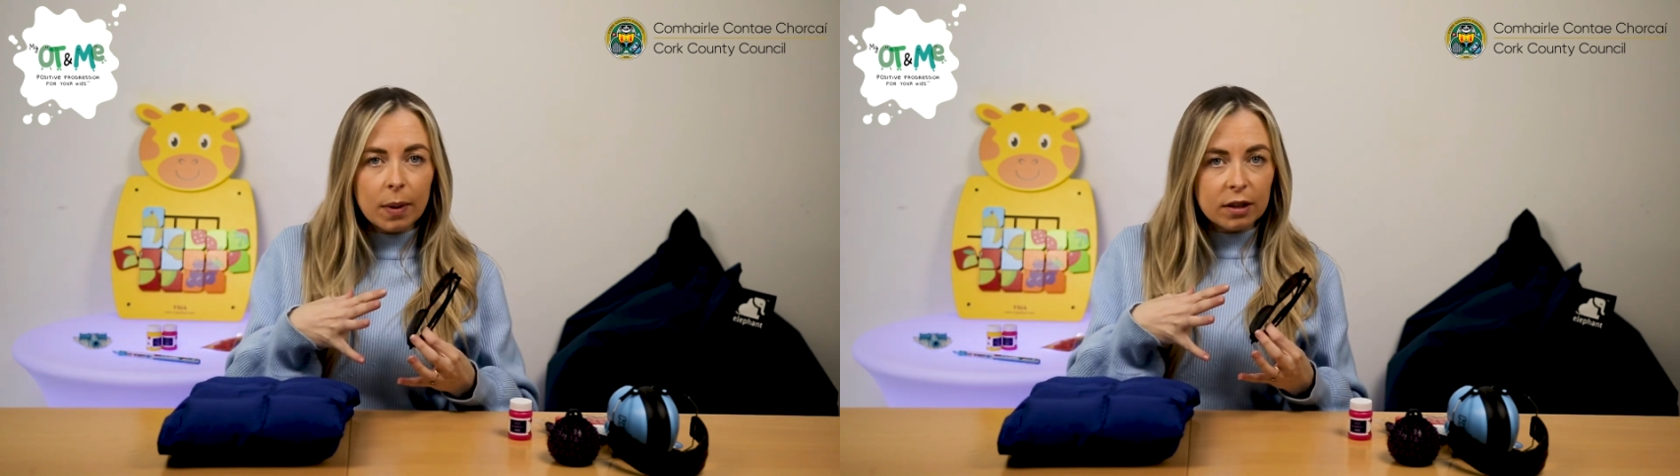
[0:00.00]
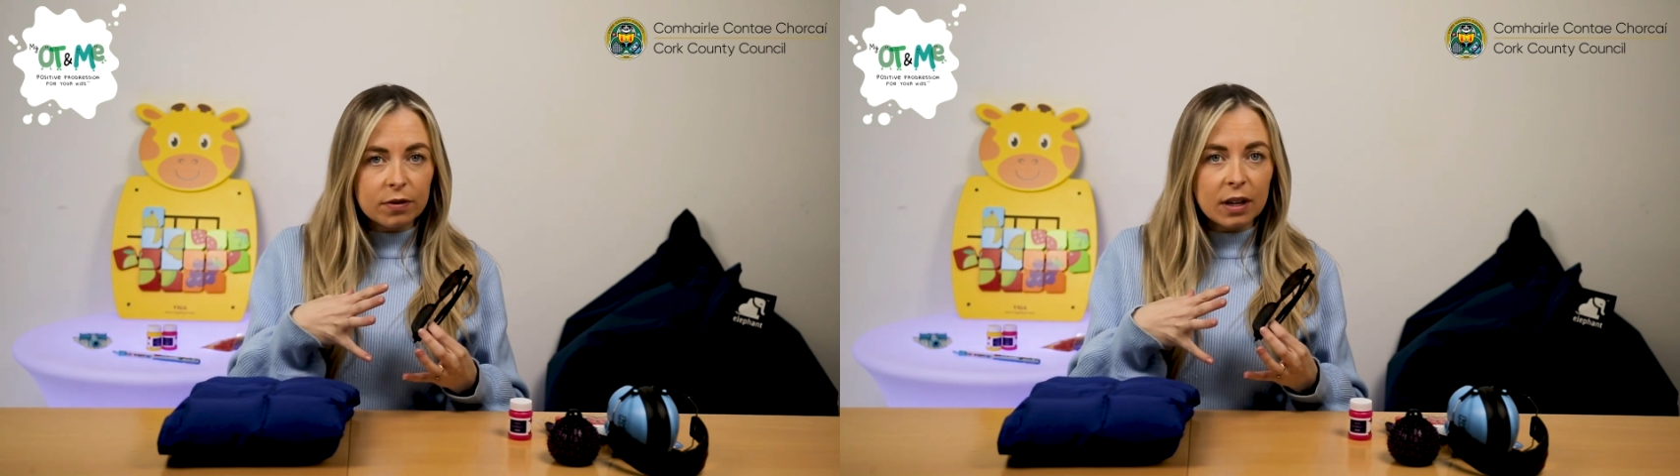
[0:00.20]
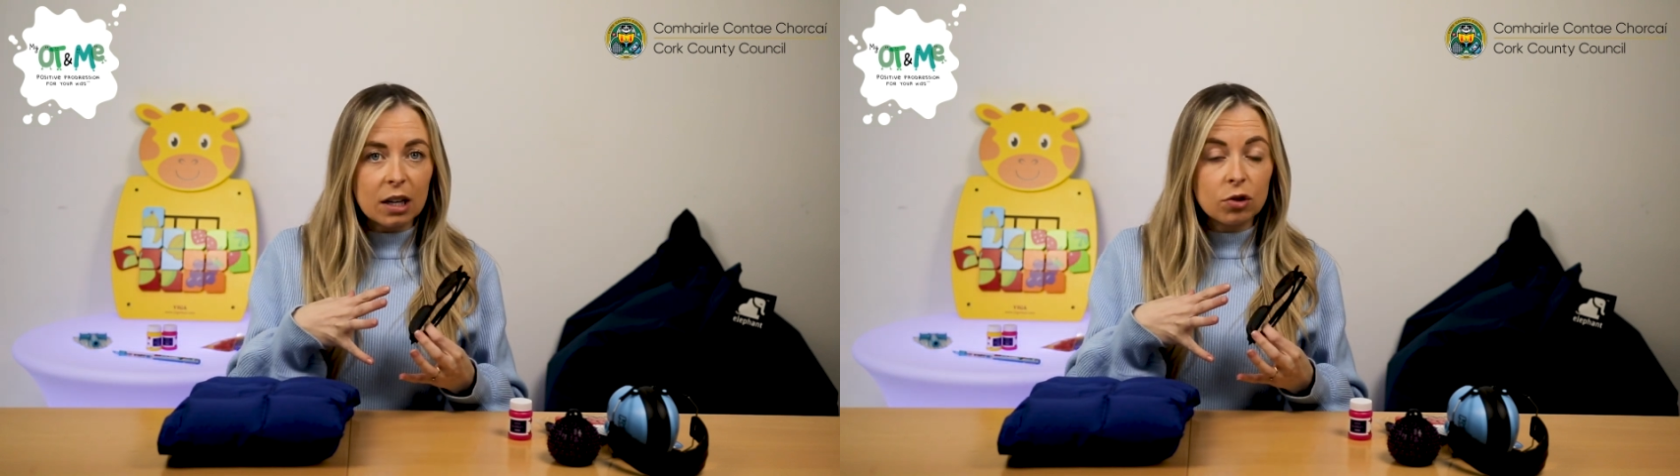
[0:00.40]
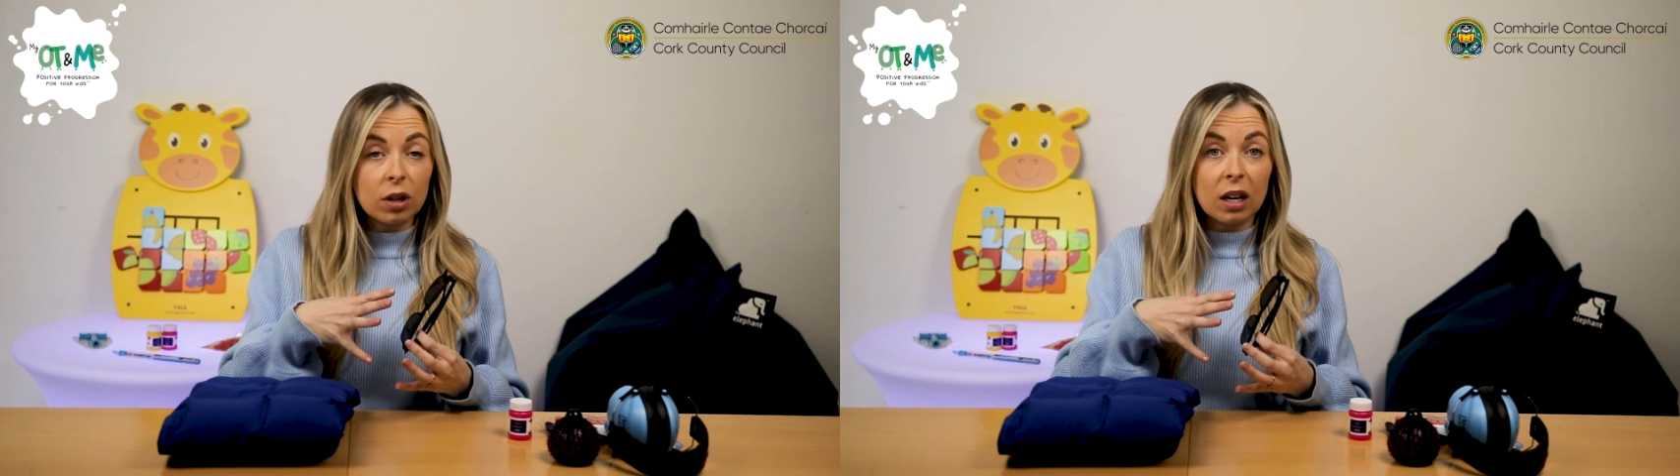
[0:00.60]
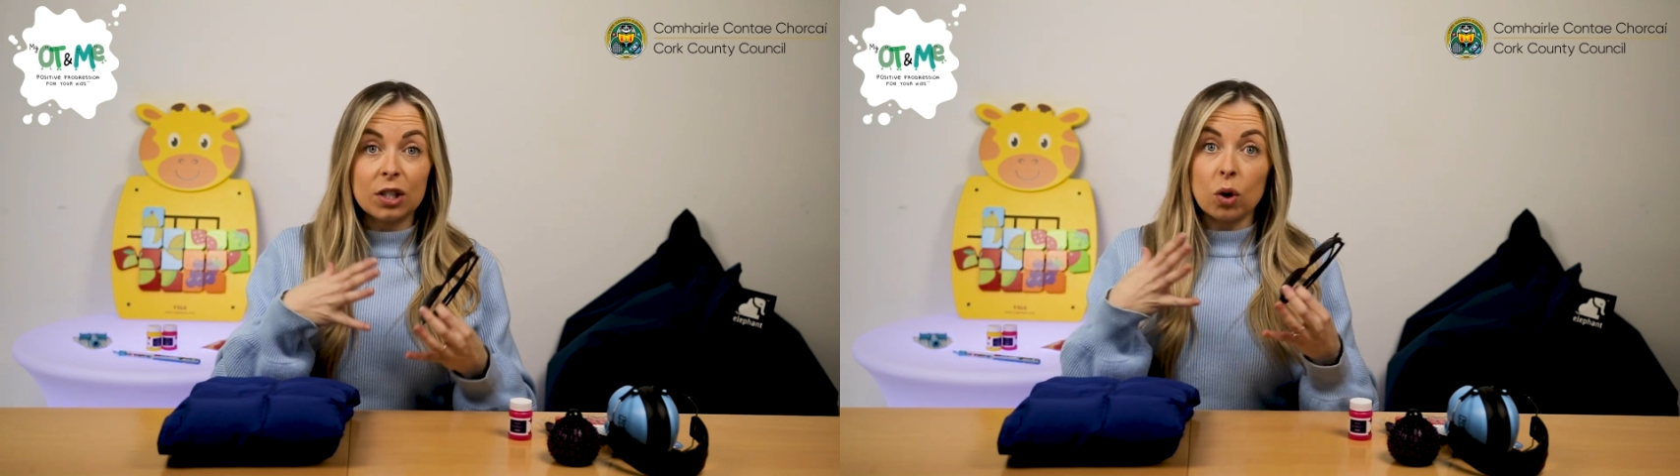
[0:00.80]
amount of
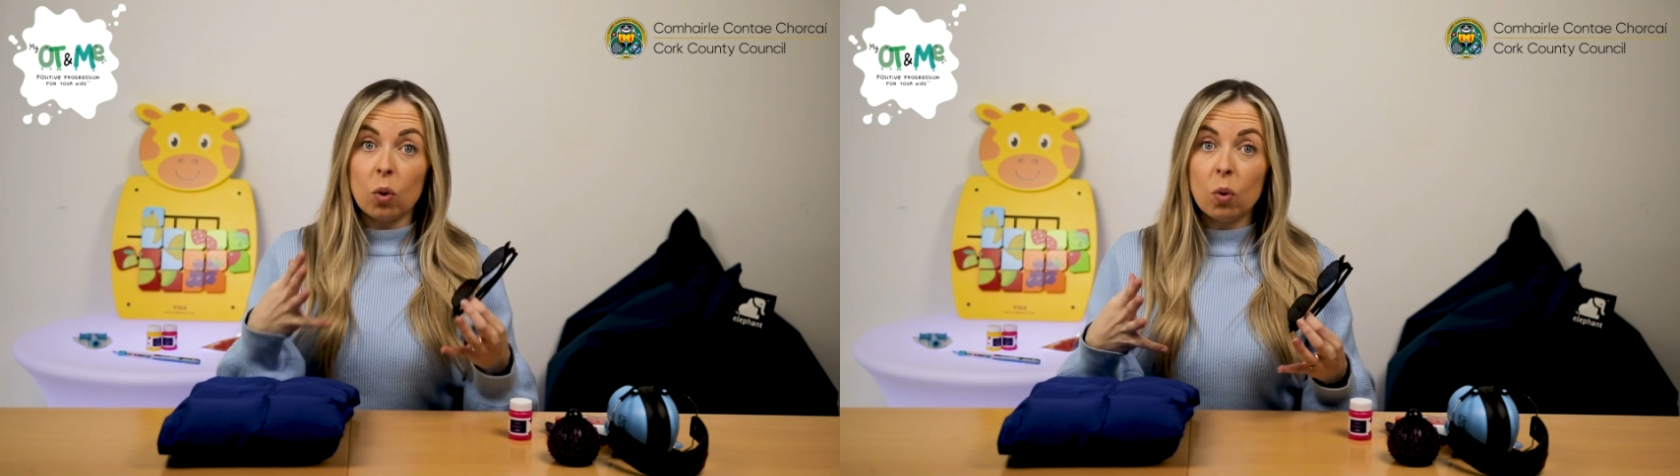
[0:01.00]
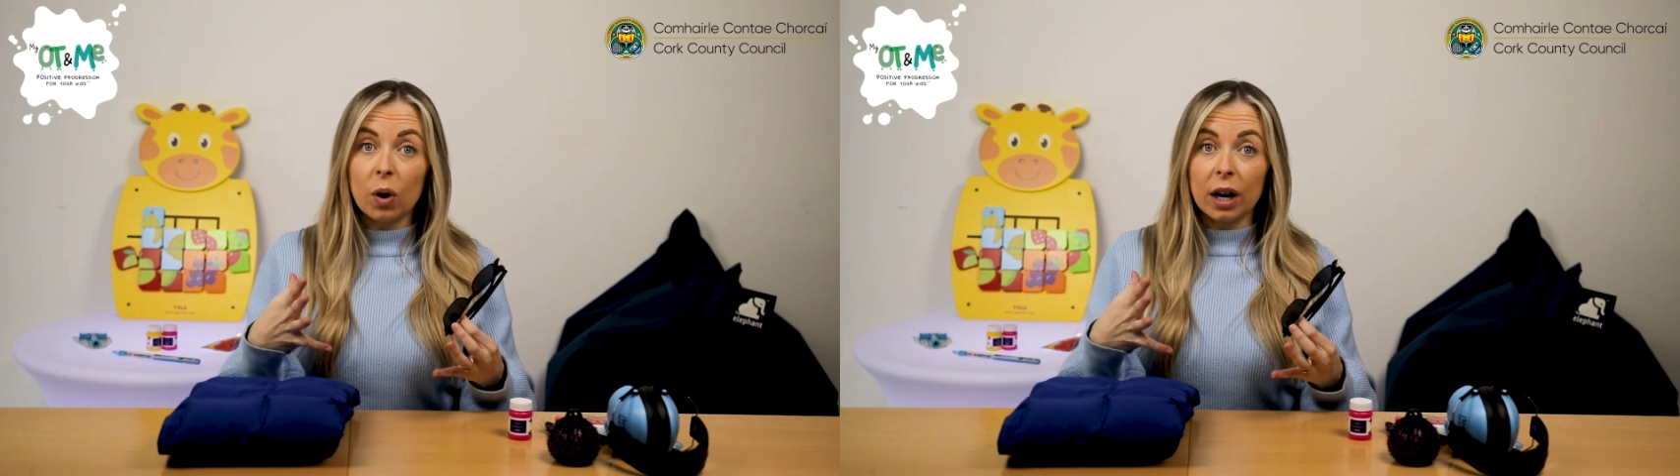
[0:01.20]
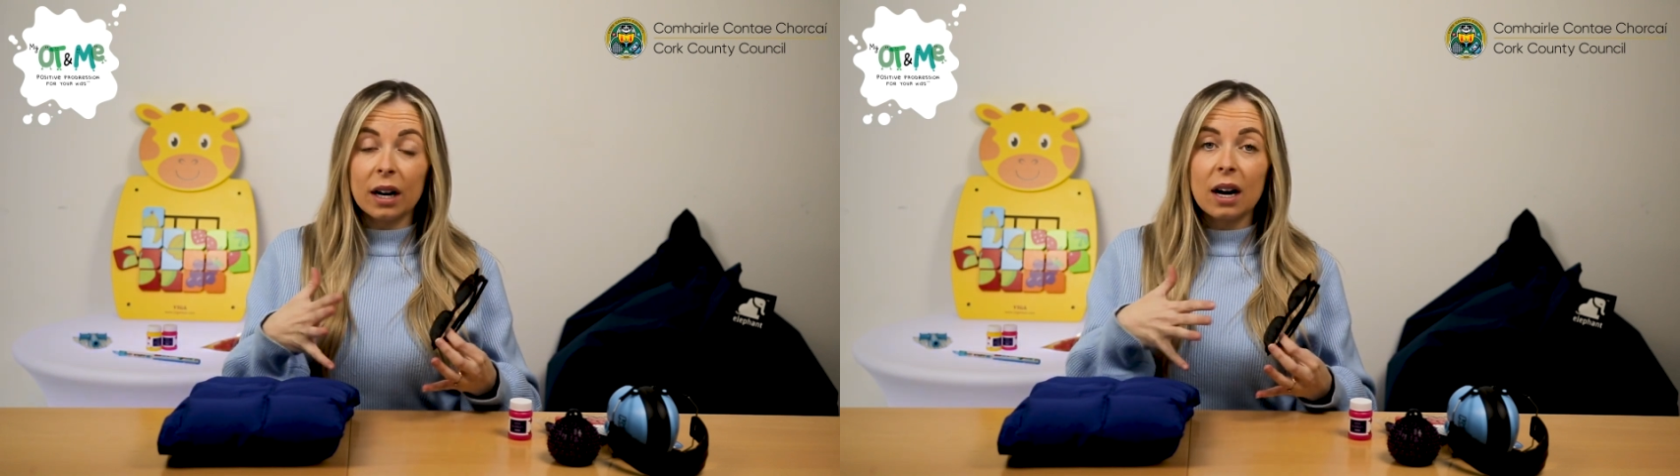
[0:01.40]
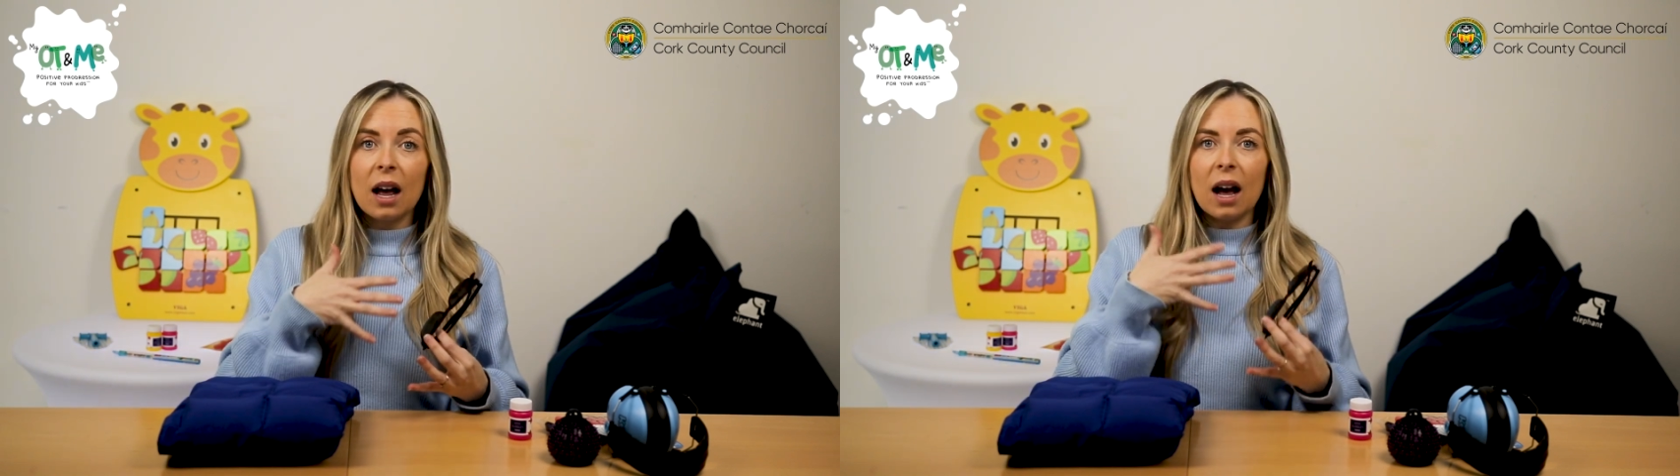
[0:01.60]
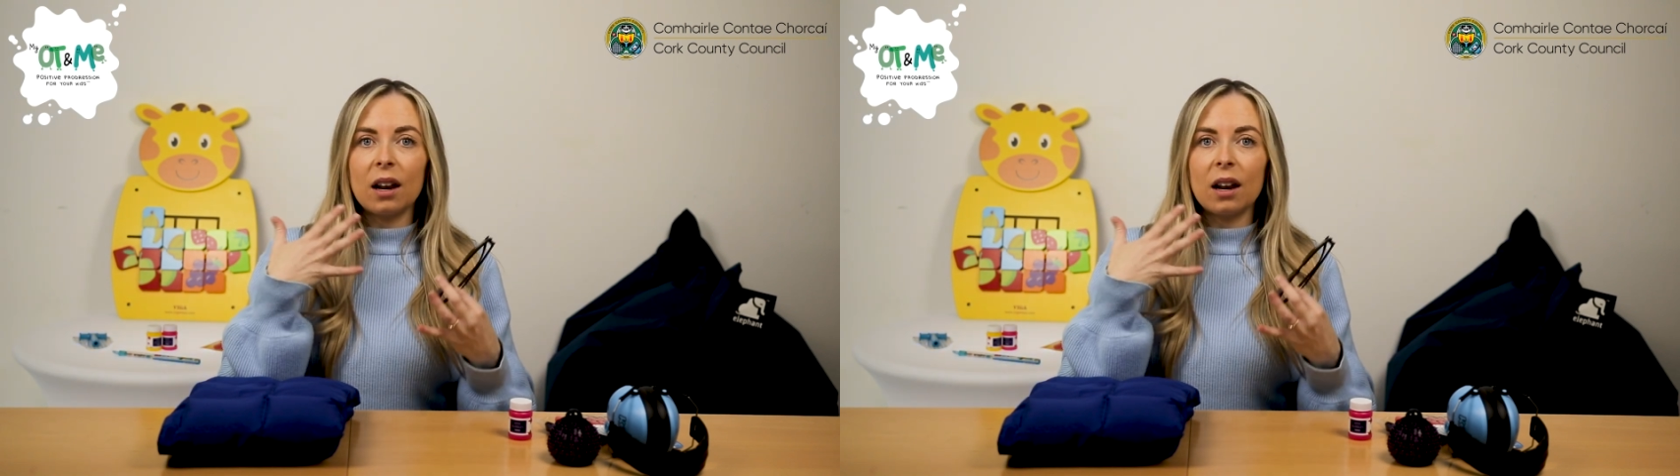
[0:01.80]
natural light or